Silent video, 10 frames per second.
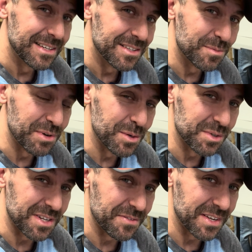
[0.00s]
It's pretty cool
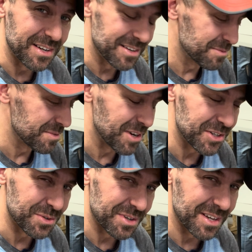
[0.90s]
stuff in here. I'm not
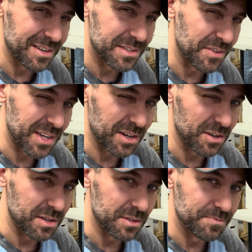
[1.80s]
sure yet. See if I get a
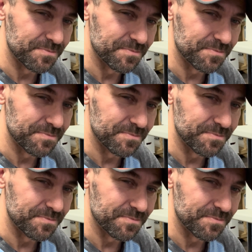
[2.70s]
good deal.